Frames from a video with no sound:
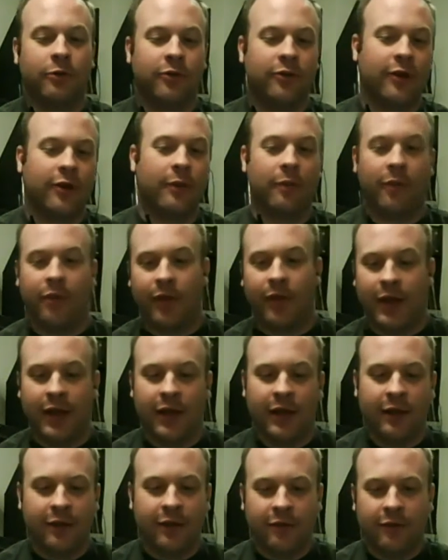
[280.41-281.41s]
some
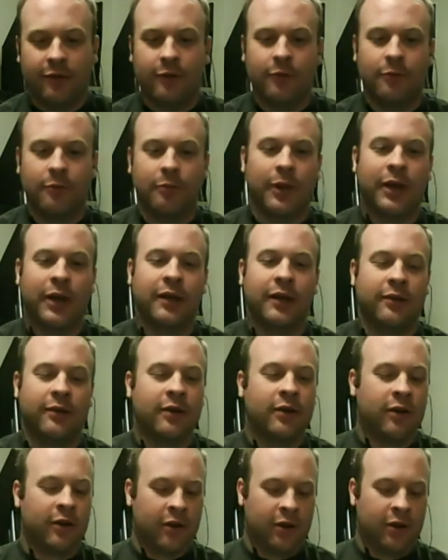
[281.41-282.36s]
things, but